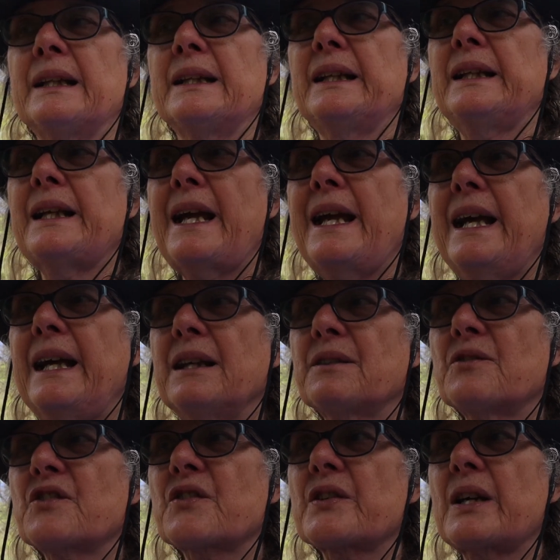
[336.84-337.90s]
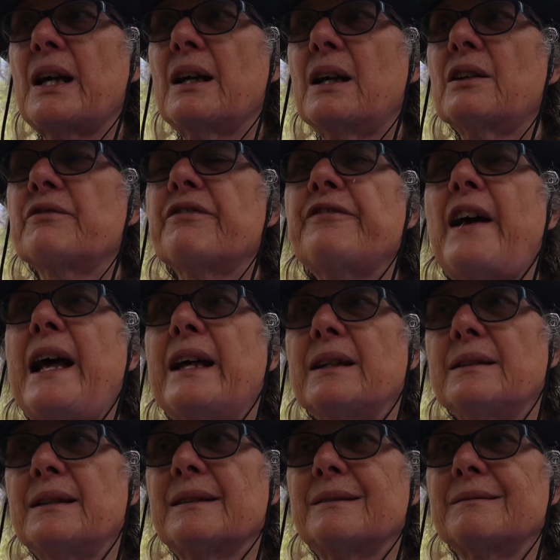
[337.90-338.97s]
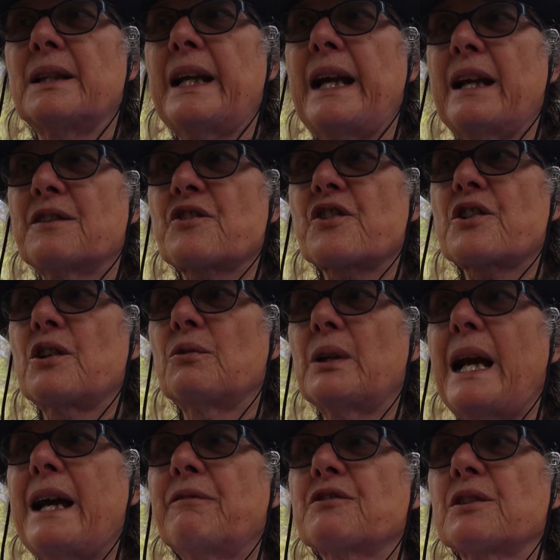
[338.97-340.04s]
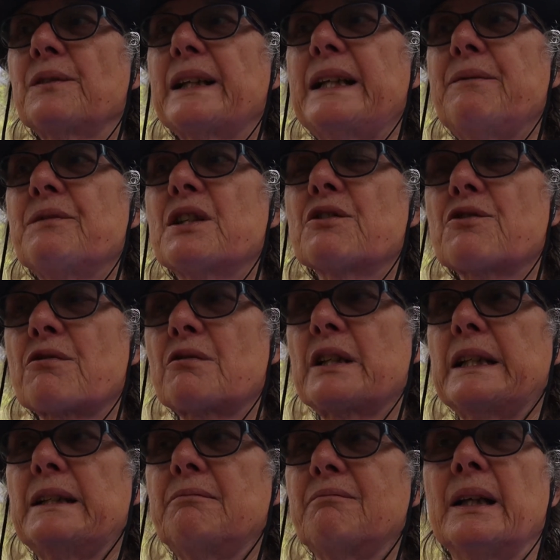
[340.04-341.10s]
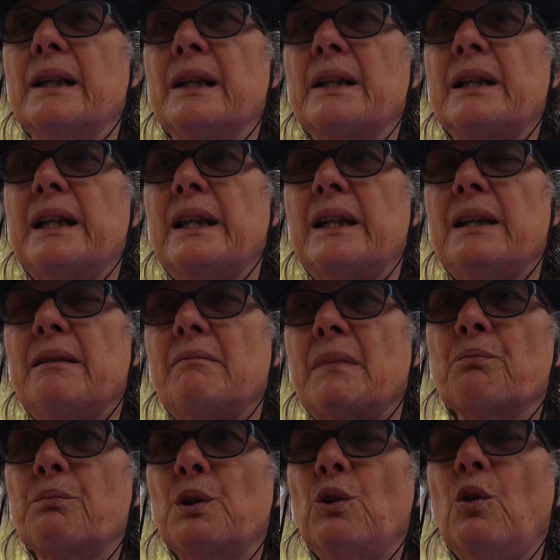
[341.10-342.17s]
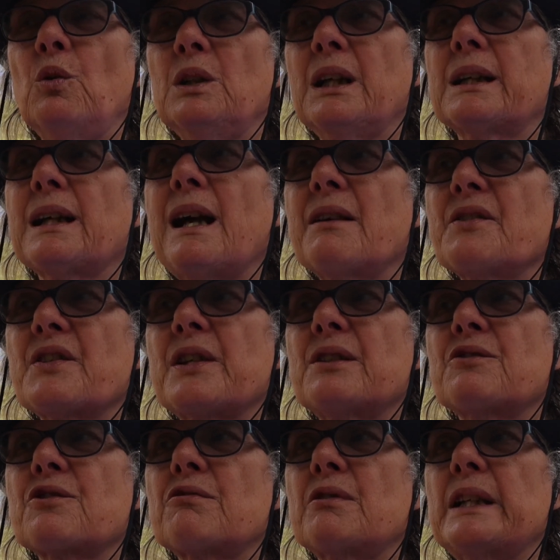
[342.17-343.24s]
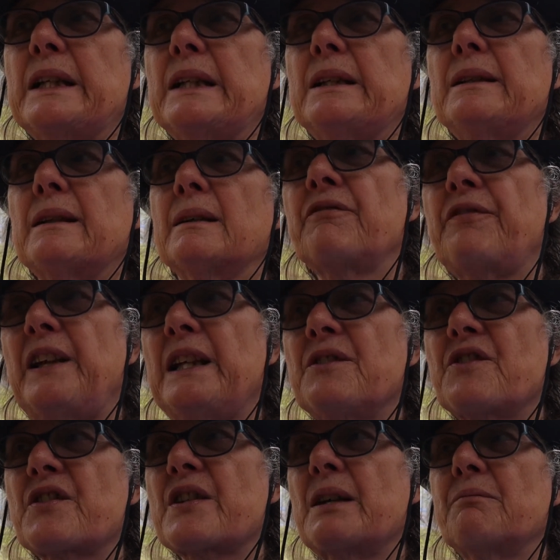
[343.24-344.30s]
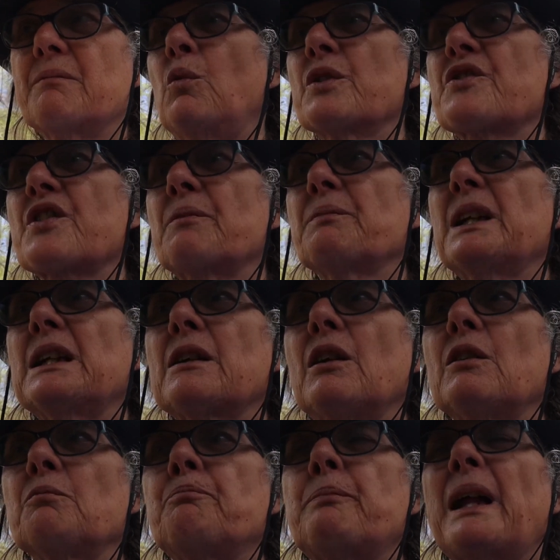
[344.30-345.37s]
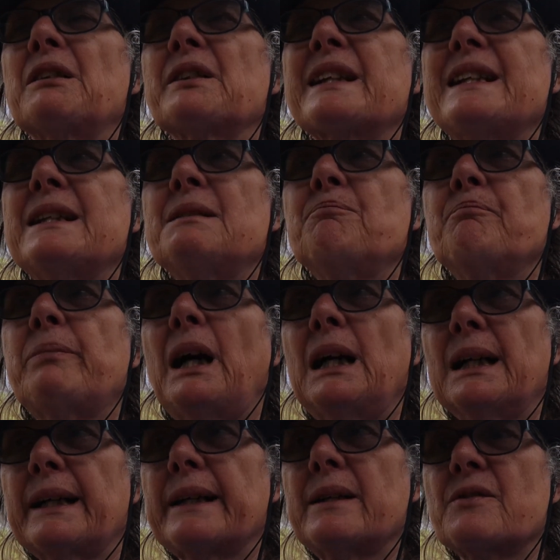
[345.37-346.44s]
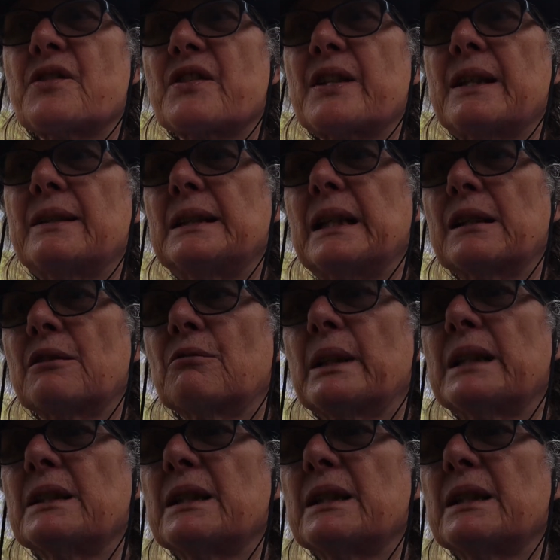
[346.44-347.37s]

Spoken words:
the ants are fed. The ants don't have to leave the tree. The Bullhorn Acacia tree feeds them with something called Beltian bodies that are at